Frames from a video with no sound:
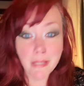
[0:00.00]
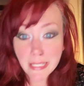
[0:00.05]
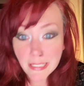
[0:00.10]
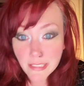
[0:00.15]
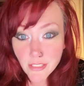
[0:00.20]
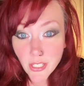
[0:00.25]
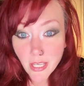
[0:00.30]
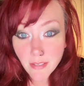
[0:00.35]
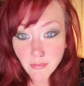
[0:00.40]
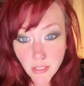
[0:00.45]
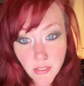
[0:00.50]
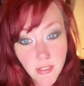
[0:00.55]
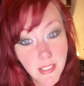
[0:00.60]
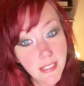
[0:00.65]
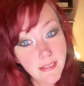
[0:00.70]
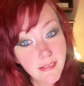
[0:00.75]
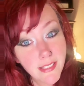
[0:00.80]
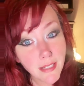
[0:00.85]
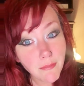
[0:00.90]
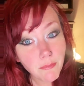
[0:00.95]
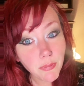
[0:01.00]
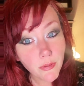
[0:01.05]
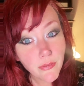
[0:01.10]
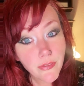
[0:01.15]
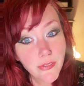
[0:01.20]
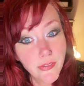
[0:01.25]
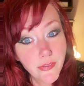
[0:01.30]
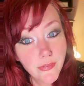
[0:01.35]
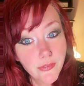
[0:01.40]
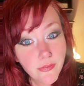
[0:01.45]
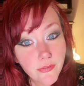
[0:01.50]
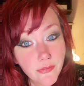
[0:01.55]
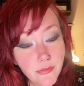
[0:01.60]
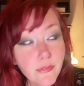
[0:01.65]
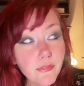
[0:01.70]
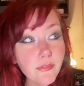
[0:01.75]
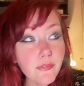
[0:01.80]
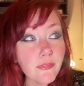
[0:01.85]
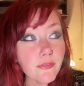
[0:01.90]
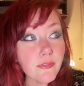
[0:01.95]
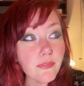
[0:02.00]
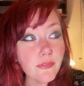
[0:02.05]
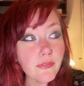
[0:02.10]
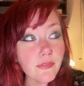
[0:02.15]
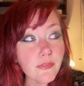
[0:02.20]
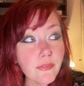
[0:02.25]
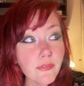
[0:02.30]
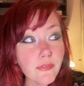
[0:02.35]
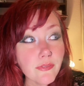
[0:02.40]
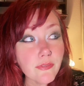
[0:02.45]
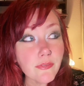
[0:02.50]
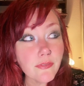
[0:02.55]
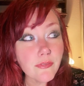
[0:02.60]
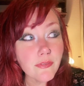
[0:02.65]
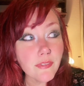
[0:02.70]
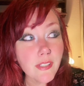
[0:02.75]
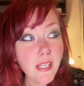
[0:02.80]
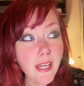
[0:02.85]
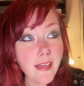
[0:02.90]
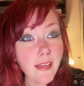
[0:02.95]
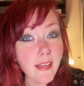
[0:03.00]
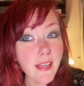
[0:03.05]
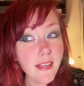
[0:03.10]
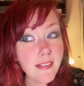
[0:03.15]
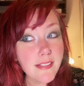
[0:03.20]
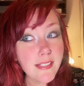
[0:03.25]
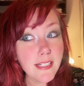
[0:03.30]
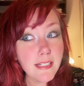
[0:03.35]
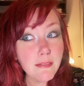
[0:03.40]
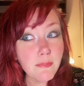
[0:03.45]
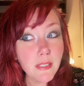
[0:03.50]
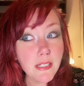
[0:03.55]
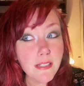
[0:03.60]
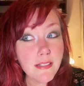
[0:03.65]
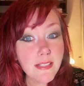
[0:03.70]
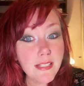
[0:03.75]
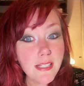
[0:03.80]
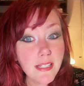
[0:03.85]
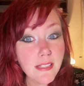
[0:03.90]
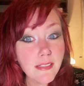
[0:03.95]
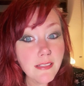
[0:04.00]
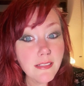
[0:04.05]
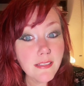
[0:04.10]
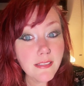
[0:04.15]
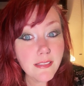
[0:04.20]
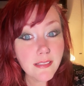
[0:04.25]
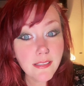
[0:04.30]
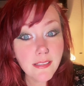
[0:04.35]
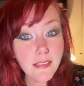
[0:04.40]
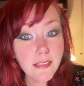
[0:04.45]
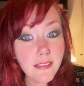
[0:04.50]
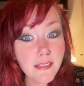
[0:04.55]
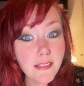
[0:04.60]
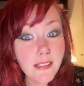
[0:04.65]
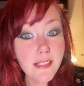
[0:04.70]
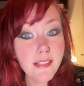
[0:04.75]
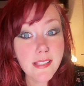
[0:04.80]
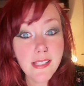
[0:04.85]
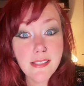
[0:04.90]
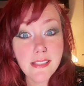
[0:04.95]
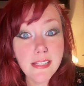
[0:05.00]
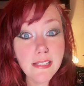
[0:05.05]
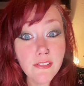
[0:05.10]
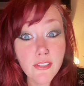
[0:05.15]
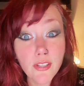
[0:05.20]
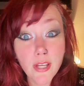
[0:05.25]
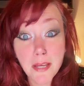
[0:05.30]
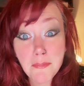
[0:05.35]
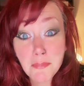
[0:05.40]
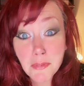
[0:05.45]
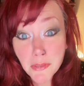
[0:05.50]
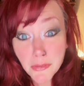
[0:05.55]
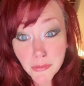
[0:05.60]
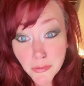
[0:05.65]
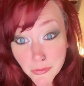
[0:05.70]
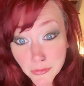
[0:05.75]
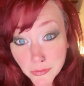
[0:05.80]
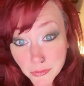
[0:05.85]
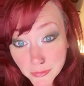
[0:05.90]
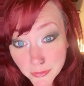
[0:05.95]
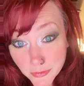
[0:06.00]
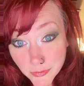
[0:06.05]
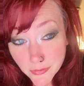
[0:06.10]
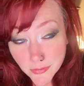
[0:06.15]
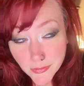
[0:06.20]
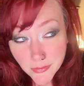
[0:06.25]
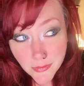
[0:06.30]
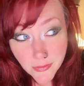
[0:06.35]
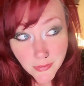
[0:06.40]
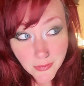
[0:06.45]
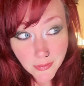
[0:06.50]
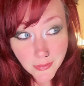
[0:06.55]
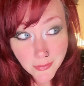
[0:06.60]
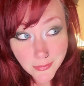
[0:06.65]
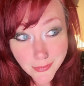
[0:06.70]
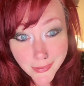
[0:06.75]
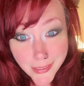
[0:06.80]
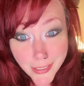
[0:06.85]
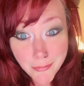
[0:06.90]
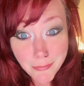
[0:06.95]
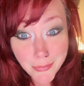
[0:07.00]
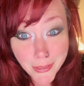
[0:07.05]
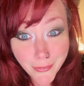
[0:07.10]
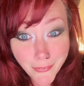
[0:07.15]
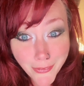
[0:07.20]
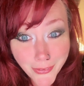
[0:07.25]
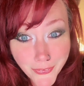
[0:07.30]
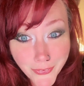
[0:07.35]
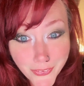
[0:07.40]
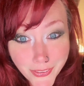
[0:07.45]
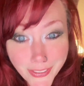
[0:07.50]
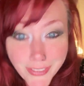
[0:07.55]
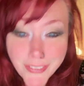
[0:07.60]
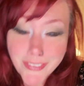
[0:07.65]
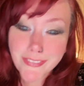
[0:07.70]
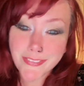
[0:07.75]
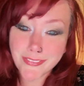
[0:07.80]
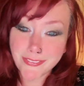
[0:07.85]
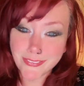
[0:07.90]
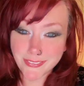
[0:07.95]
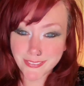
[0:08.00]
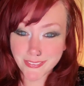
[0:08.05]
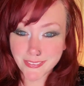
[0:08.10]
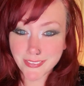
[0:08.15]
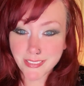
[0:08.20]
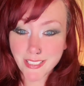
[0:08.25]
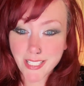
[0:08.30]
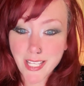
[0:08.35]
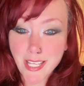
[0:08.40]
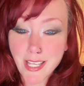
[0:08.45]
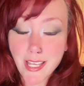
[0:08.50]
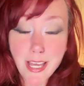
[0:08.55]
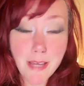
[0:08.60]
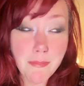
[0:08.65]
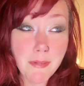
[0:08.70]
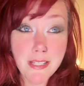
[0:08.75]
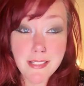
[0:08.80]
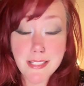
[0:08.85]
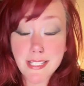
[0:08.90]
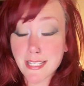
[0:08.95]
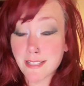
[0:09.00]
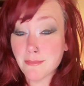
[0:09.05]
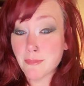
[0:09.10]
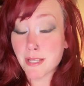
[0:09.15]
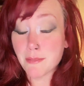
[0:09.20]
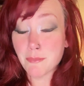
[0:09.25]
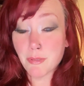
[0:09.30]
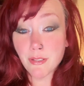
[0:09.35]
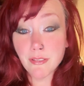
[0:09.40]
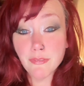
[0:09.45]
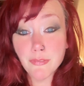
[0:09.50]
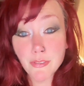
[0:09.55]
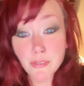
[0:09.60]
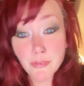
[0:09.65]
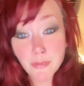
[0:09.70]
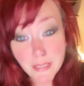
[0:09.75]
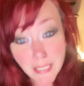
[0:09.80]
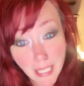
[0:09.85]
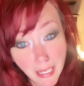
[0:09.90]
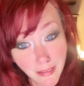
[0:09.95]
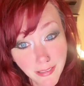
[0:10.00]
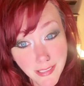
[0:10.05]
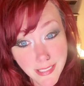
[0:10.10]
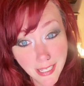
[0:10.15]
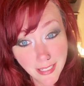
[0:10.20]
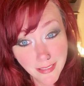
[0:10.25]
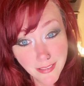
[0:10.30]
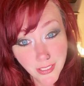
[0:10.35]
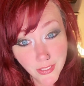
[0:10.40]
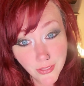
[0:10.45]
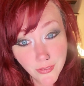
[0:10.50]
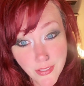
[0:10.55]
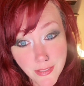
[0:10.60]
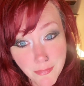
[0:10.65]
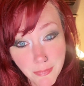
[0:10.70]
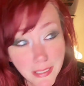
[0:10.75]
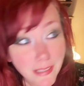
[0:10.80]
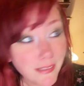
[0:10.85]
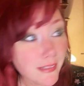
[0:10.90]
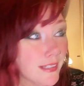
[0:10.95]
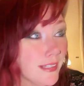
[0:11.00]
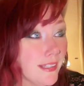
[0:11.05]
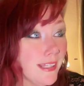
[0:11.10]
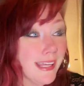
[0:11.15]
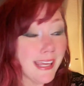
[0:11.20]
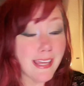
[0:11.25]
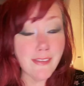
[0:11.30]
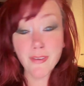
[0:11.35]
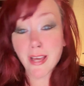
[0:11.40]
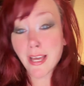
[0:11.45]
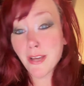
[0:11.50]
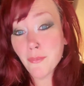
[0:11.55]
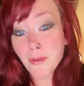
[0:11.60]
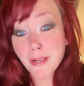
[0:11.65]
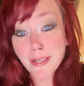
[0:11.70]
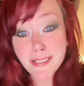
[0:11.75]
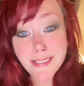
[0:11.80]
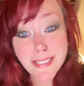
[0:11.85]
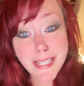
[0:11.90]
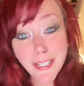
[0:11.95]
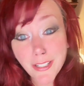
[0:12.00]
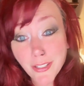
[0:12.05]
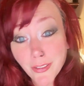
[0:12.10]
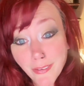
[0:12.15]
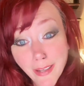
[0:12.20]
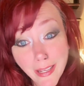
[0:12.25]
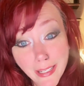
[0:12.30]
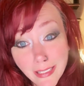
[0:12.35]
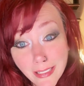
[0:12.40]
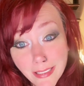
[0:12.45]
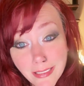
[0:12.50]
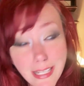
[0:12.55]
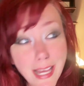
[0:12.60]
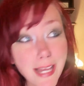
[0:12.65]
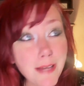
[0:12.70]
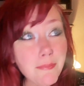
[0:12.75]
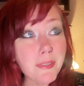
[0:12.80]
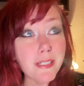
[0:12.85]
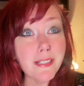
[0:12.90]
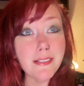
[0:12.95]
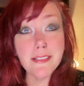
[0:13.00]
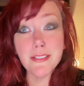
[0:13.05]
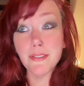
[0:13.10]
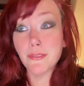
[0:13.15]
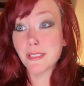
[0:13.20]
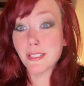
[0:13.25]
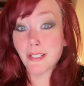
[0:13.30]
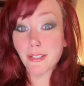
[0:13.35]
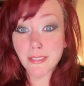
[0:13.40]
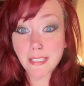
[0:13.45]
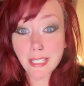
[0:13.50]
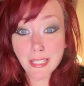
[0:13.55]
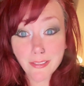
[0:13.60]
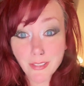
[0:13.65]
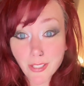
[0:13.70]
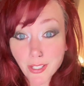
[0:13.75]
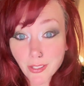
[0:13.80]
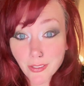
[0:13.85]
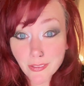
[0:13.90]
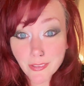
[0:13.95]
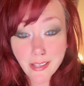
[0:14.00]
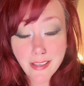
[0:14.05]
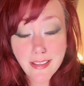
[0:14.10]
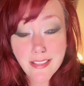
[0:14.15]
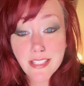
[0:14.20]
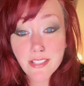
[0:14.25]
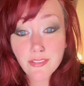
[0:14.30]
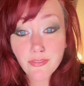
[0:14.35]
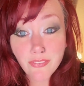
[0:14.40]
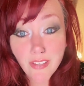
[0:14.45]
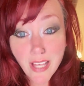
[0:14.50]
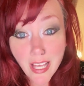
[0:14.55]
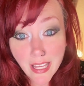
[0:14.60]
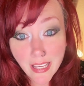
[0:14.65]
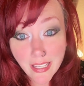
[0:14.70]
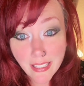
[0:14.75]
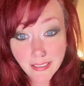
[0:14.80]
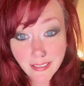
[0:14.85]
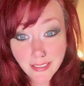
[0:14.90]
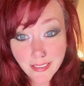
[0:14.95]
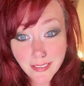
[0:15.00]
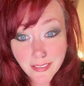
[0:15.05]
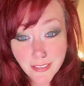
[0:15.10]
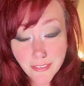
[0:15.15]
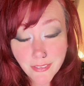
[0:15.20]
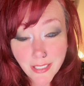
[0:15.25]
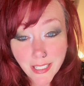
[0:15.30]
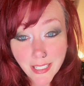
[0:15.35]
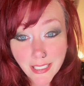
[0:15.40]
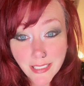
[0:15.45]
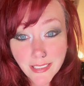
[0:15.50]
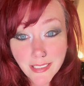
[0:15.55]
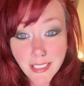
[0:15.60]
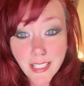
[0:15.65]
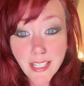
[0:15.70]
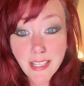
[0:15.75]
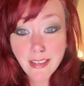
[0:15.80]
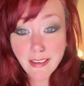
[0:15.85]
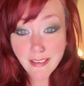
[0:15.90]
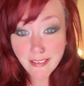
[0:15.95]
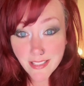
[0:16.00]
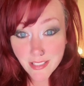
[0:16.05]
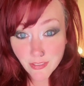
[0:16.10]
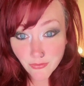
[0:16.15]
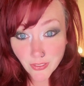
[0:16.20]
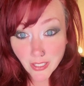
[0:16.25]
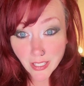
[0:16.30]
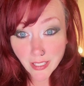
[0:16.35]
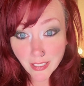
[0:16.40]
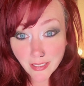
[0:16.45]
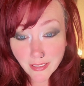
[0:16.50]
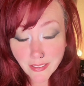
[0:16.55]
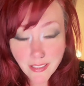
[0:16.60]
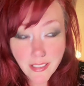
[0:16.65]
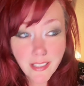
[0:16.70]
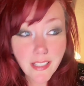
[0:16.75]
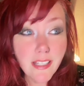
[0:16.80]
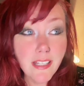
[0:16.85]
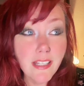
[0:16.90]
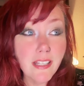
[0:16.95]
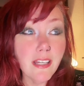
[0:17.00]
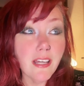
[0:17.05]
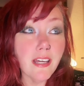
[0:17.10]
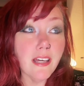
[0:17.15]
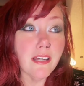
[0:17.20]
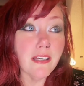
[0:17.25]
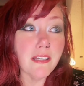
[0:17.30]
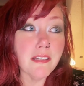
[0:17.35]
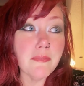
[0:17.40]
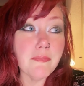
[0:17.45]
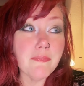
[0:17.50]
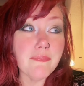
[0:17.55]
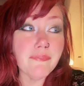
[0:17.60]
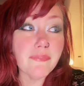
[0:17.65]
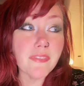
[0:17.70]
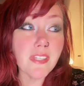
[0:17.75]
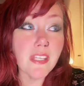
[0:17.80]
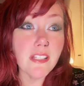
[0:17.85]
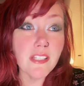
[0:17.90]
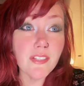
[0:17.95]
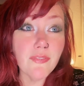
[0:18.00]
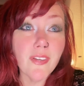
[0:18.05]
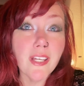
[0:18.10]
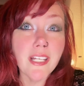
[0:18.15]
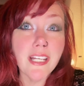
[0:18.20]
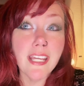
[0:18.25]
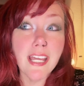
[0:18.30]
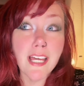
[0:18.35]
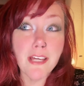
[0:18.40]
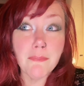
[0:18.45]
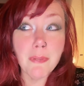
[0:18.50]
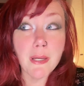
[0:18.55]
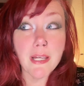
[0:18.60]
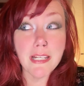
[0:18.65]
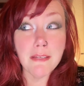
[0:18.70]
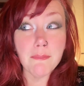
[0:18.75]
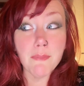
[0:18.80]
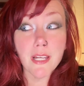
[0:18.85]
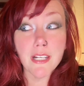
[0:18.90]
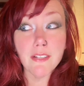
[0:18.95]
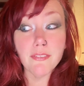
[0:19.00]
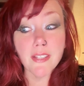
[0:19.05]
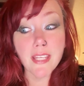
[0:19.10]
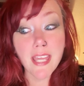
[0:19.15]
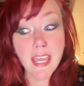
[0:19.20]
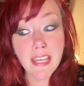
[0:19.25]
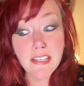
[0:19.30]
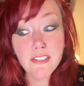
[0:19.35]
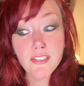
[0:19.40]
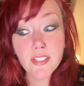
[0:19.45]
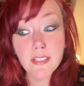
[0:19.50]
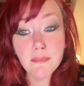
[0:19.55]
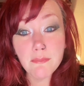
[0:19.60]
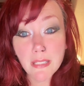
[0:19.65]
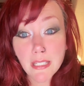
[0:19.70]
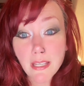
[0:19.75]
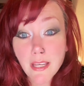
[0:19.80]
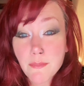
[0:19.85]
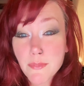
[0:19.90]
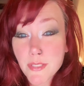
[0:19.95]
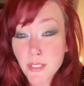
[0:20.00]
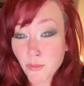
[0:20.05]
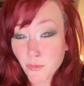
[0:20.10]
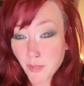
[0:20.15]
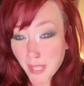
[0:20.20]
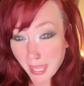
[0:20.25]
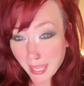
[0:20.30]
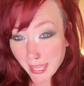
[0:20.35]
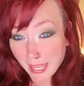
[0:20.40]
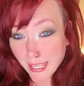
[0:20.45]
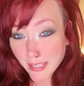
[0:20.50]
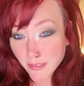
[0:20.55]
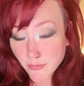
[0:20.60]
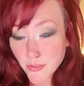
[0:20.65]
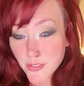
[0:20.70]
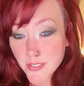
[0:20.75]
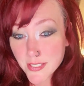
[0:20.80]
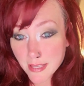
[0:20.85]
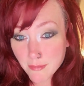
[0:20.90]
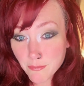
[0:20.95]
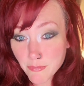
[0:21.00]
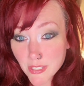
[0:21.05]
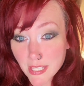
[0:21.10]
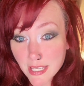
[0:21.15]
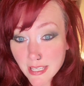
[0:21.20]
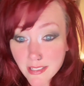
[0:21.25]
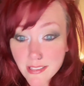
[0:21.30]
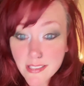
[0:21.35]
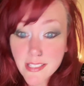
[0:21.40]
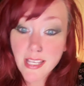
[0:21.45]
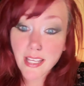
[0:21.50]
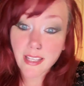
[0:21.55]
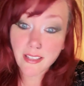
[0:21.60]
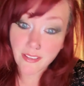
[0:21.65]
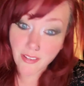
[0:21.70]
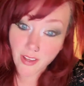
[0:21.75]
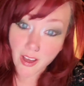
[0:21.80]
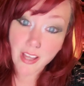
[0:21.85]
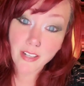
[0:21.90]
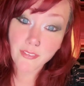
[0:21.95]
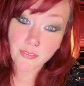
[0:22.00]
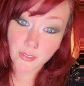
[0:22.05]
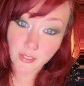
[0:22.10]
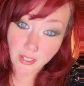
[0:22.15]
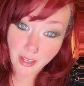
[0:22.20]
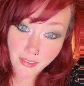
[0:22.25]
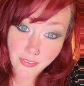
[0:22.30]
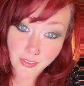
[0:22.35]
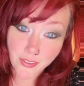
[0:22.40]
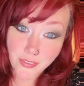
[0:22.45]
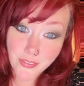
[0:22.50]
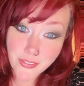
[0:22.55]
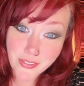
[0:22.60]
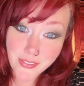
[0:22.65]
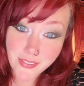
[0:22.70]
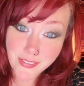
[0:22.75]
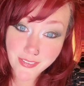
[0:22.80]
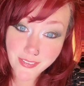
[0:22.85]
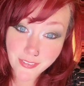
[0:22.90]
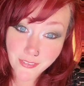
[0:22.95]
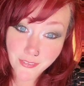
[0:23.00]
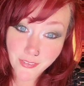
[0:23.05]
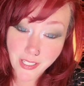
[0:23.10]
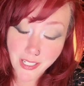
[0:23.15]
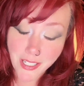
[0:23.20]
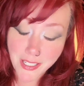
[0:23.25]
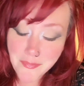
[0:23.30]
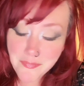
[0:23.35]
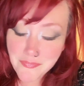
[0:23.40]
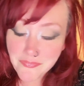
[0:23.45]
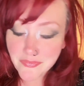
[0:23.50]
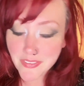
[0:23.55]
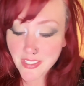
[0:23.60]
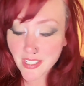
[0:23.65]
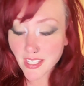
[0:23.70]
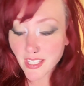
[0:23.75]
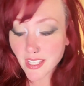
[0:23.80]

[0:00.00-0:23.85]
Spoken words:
Bitch, have you seen temples? Has anybody seen the Sistine Chapel? They're beautiful. I'm not saying I'm not beautiful without tattoos, but if I want to decorate it, I'm going to do it all day long. It's fine, right? It's fine. It's funny how body modification becomes okay for some things and not for others, right?